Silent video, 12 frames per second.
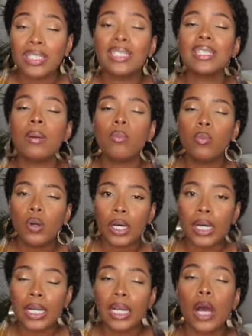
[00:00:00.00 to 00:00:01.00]

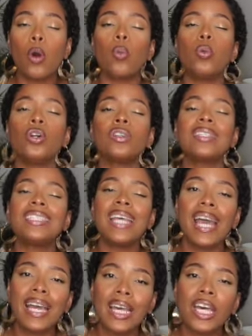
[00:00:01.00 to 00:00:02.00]
someone will
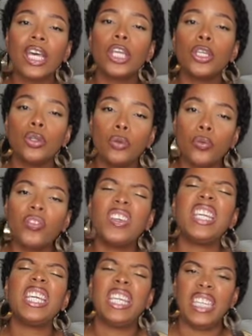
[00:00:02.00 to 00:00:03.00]
take you for
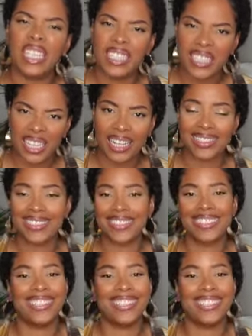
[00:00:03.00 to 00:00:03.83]
idiot.